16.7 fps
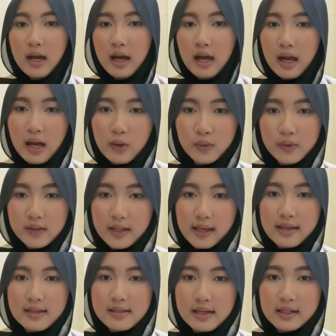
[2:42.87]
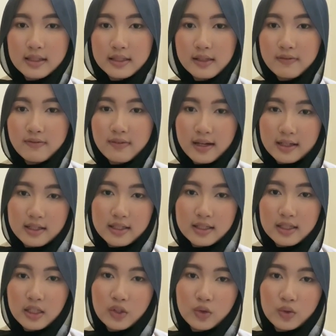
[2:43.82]
how tasks are divided
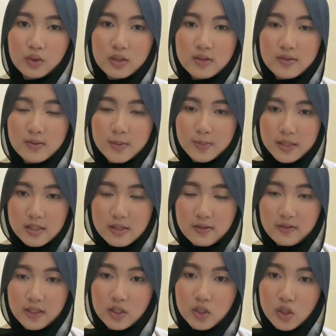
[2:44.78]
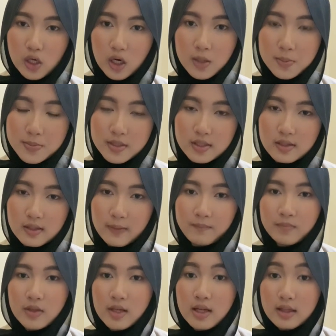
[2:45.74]
into specific jobs.
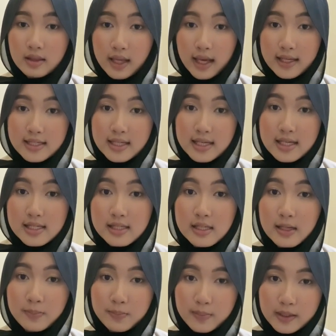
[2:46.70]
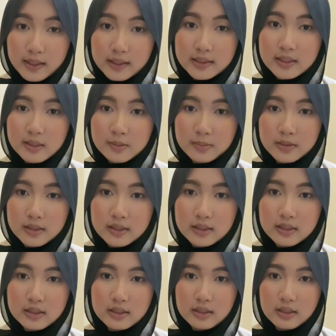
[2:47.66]
Next is
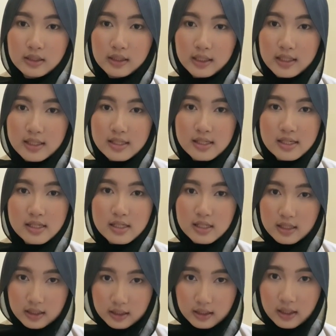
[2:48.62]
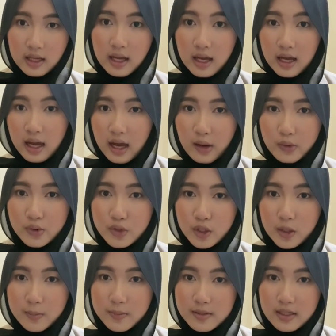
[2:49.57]
departmentalization, how
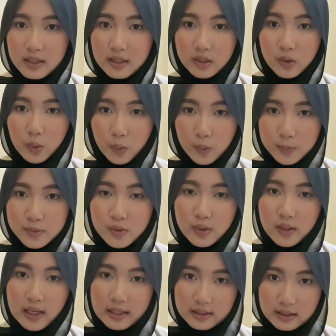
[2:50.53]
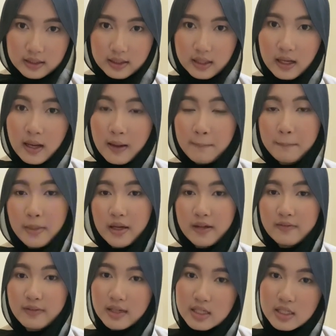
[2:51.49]
jobs are grouped together by
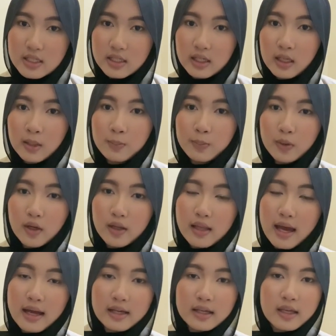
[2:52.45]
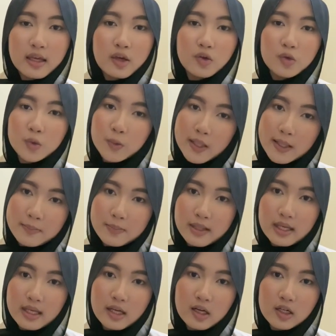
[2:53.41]
function, product,
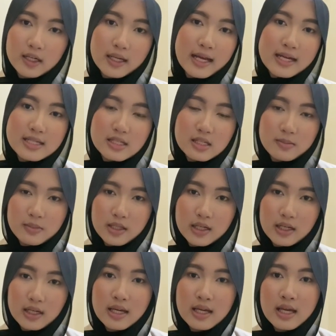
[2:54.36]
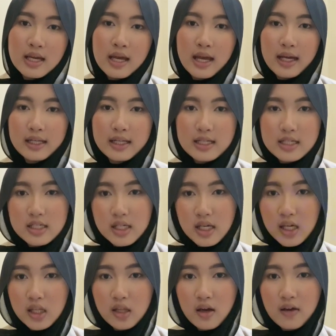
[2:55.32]
geography, or customer. And then
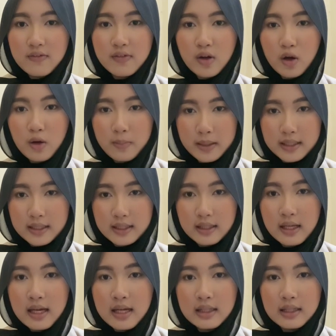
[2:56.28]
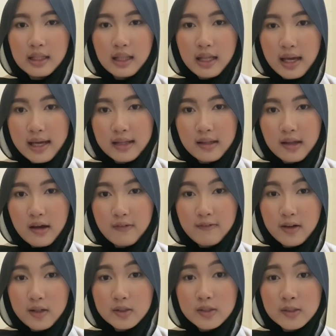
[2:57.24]
chain of command, the line of
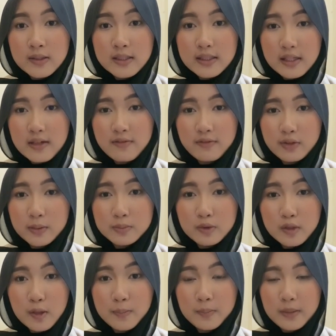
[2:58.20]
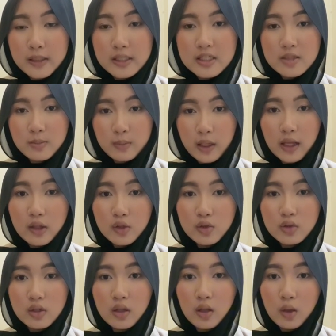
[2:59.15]
authority from top management to
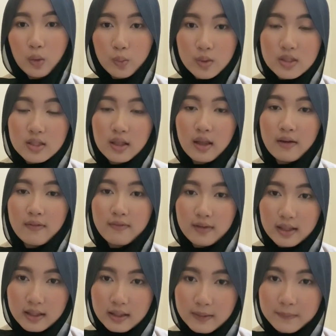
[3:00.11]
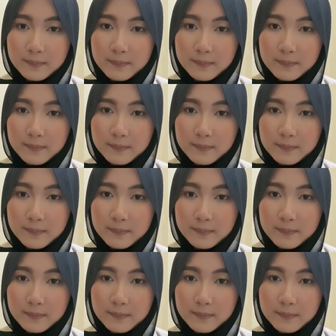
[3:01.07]
the lowest level.